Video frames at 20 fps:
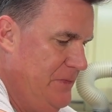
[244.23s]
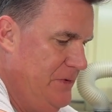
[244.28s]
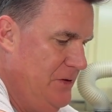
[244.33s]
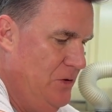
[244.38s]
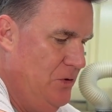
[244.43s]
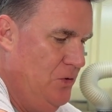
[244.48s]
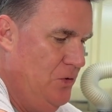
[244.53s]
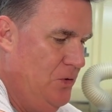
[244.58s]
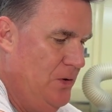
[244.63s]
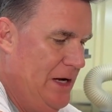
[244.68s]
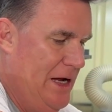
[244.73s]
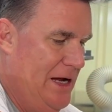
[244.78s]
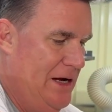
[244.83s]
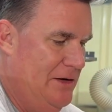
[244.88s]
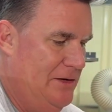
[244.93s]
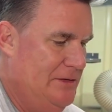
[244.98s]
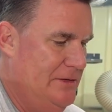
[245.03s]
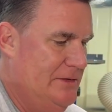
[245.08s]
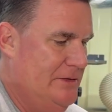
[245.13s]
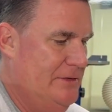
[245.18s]
Oh,
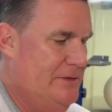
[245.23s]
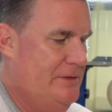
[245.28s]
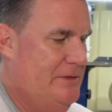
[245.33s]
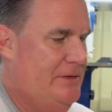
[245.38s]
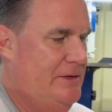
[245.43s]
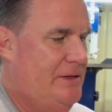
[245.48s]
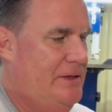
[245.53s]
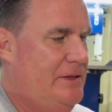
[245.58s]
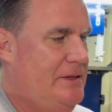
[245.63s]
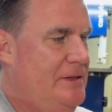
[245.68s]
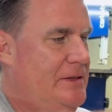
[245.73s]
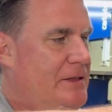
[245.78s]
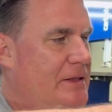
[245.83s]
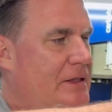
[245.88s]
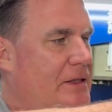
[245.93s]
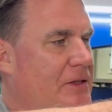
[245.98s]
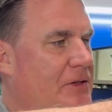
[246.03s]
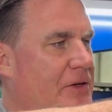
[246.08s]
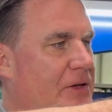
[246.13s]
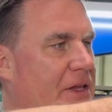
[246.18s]
wow.
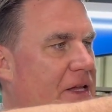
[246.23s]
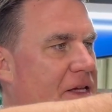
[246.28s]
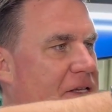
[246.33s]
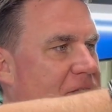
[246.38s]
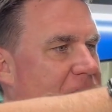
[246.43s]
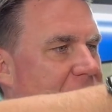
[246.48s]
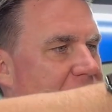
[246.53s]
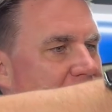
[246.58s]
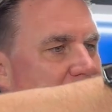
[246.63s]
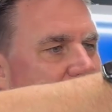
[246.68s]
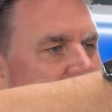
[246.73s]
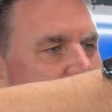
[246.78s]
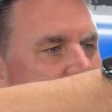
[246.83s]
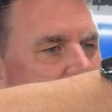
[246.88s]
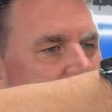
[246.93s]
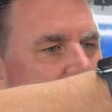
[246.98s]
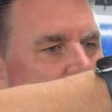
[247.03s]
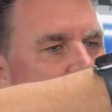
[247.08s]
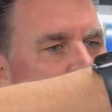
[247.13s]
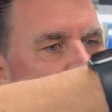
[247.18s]
Look at this.
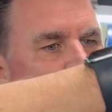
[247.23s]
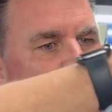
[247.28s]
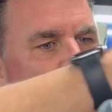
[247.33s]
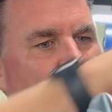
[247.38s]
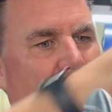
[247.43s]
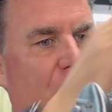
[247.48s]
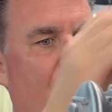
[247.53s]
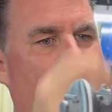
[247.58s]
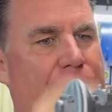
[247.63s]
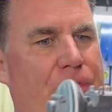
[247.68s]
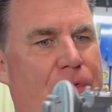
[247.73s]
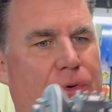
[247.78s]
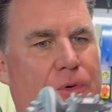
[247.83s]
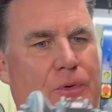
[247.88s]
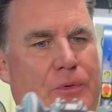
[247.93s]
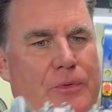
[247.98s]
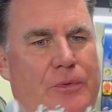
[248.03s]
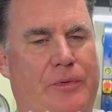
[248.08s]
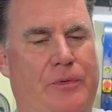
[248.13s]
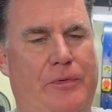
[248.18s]

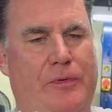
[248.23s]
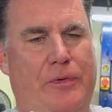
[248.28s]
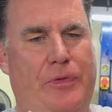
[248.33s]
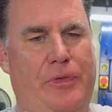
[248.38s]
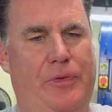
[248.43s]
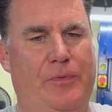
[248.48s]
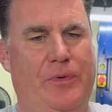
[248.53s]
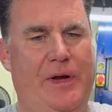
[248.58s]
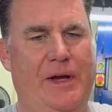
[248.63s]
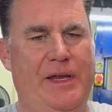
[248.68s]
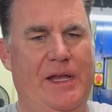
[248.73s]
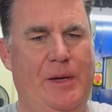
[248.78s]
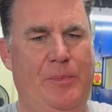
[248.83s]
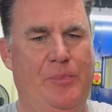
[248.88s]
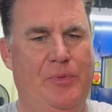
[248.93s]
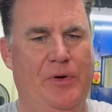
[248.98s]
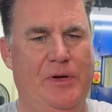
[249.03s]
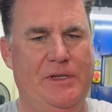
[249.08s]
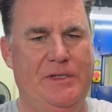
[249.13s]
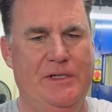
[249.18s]
Beautiful 3D
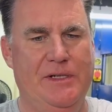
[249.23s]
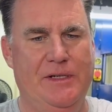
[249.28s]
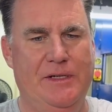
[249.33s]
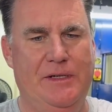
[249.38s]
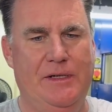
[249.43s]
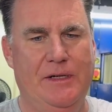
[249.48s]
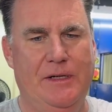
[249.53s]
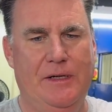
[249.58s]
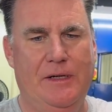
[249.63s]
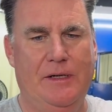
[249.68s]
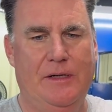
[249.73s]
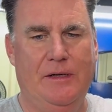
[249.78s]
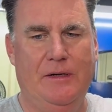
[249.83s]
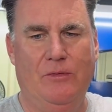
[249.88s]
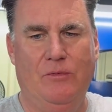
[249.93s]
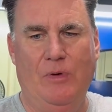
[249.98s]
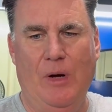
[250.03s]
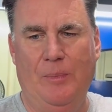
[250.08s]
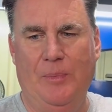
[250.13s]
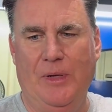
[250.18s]
printed
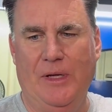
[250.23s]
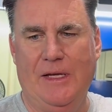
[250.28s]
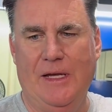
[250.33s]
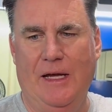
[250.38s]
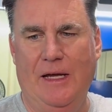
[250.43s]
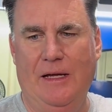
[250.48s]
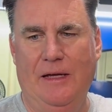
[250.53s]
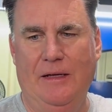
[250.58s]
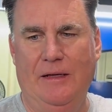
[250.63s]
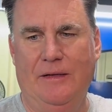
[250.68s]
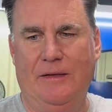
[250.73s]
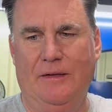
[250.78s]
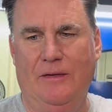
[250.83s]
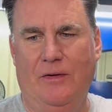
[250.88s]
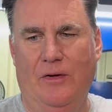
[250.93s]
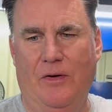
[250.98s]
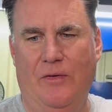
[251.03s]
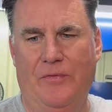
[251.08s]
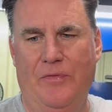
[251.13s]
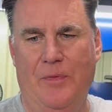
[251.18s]
replica
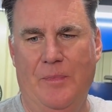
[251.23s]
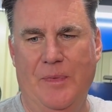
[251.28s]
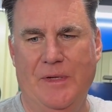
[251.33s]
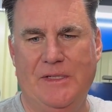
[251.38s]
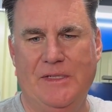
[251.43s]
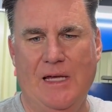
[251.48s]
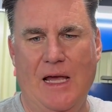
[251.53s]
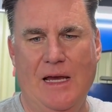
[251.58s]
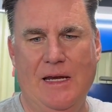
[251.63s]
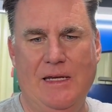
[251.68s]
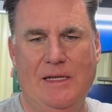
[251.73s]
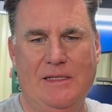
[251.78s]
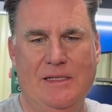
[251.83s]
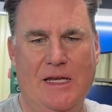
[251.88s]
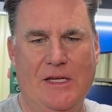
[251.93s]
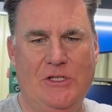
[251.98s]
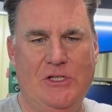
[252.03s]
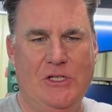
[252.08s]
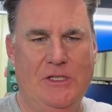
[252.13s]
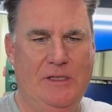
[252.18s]
of the Mercedes
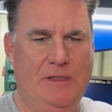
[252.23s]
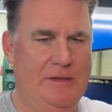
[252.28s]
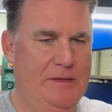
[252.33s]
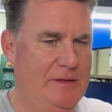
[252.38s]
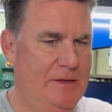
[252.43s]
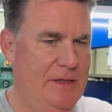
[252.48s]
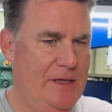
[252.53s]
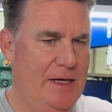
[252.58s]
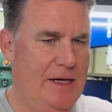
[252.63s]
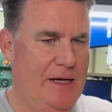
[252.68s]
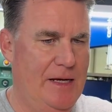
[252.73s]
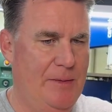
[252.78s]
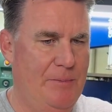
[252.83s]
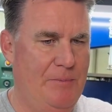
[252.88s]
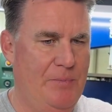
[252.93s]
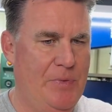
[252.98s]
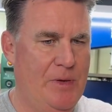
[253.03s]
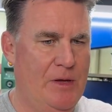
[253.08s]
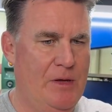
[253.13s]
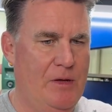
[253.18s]
engine
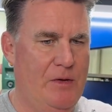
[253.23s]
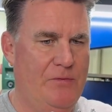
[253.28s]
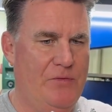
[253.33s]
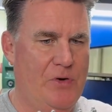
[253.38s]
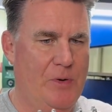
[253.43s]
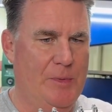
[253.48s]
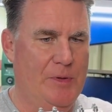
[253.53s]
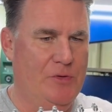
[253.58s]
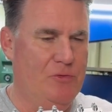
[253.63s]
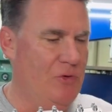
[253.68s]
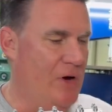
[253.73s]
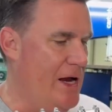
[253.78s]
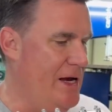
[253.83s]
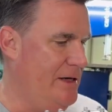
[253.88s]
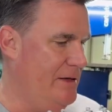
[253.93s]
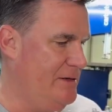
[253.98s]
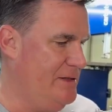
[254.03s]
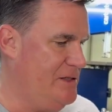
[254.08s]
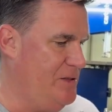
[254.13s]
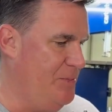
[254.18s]
from a
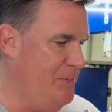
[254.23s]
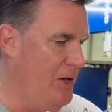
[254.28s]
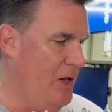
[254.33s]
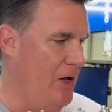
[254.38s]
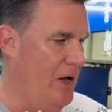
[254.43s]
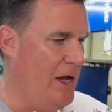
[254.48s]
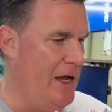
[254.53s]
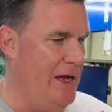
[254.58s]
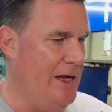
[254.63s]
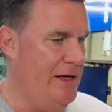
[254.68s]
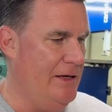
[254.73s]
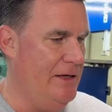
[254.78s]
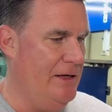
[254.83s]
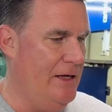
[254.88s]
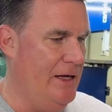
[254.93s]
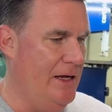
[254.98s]
great supplier